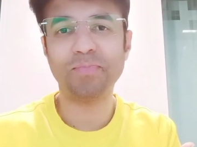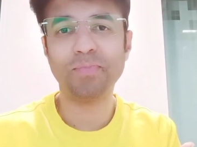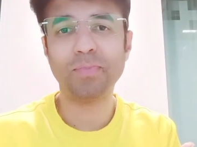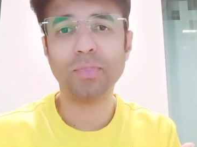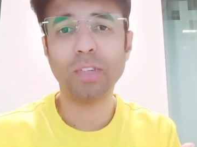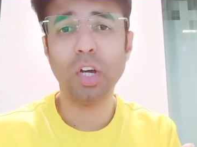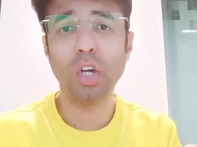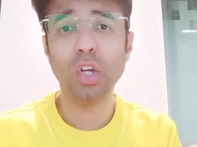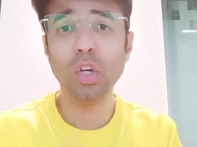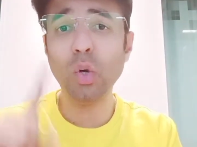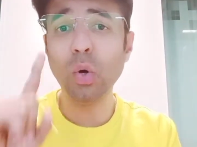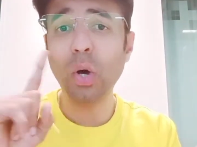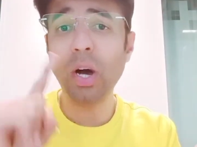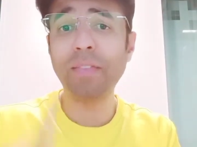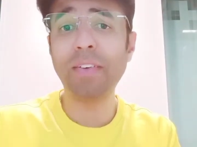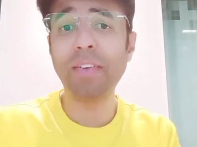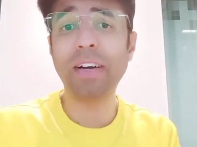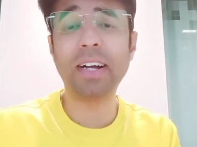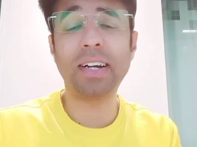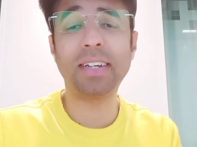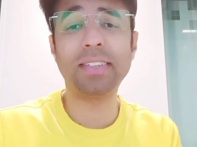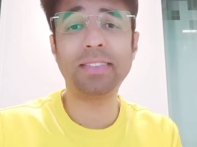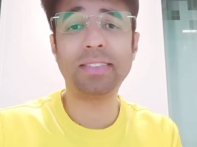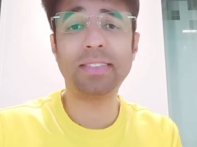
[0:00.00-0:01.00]
You have
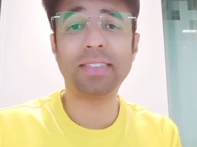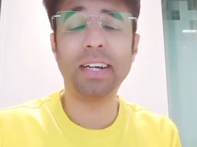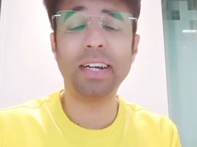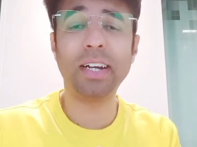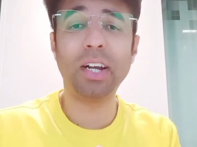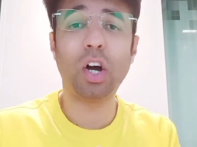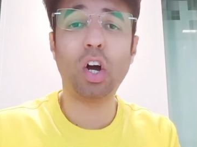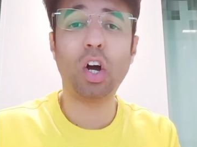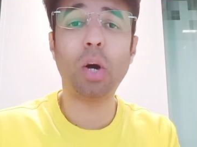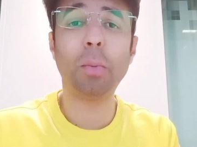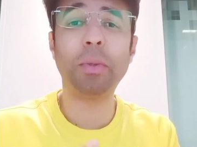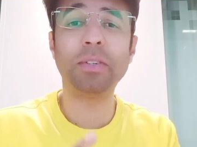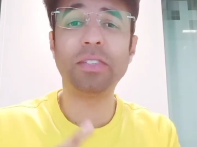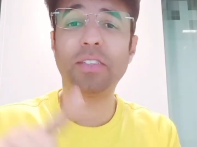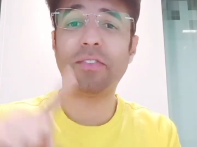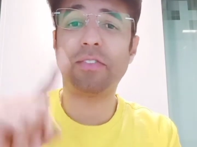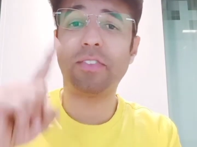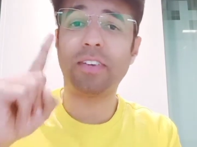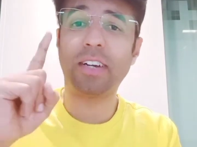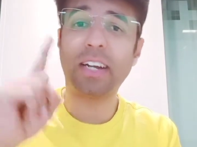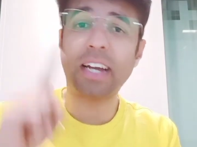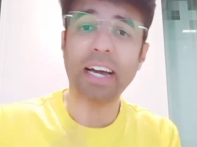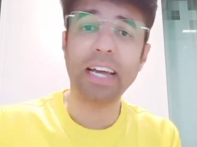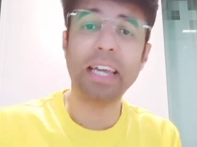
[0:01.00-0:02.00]
a constraint how much
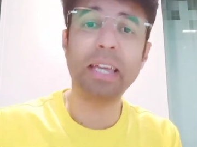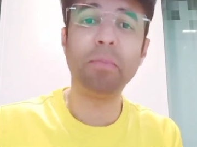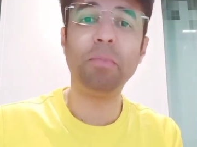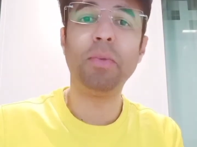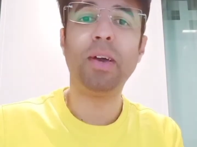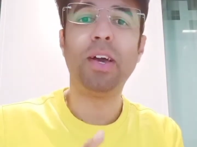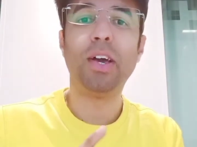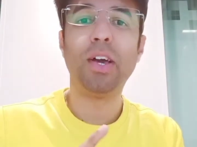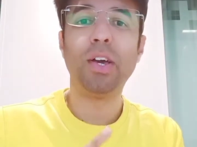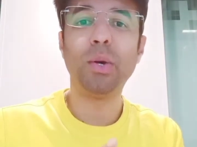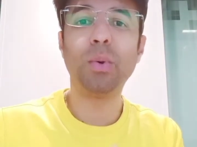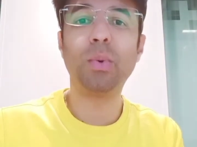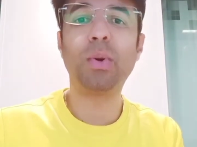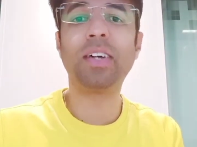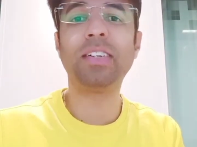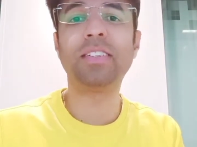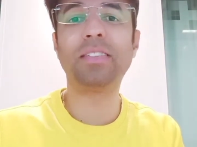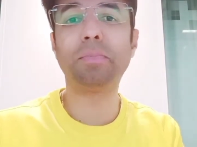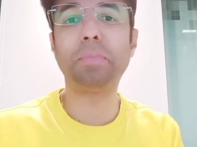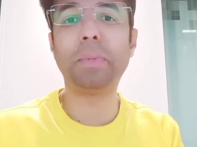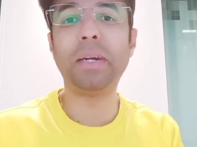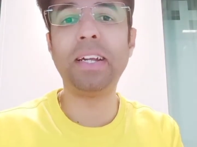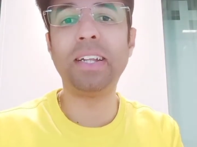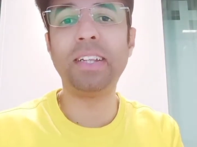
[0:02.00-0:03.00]
of time you can
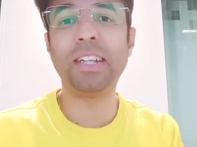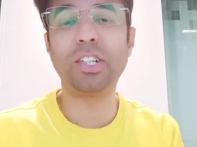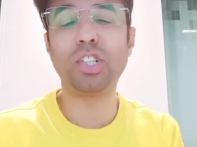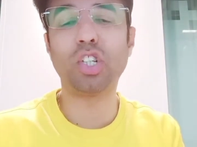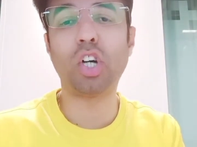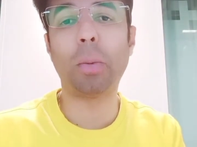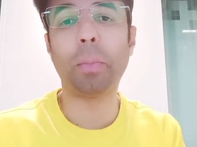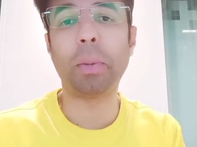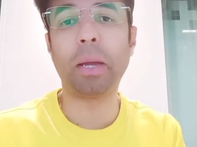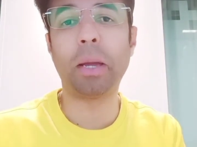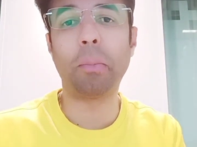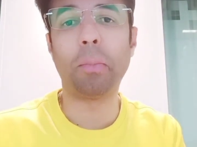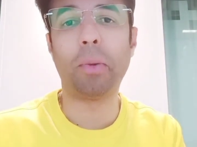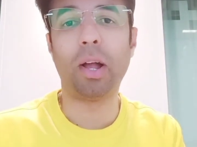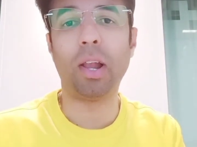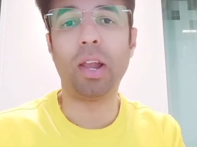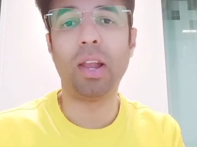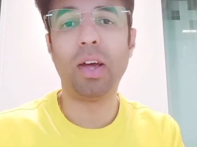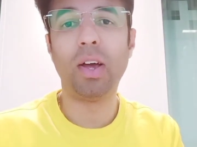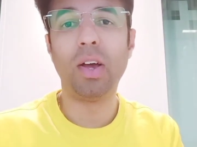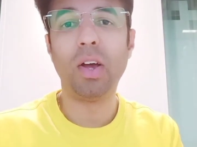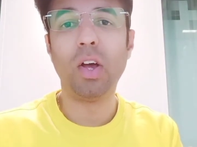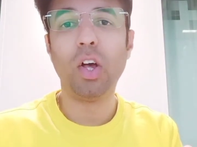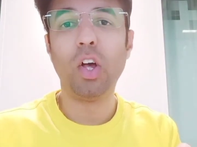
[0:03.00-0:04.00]
spend in the shopping mall.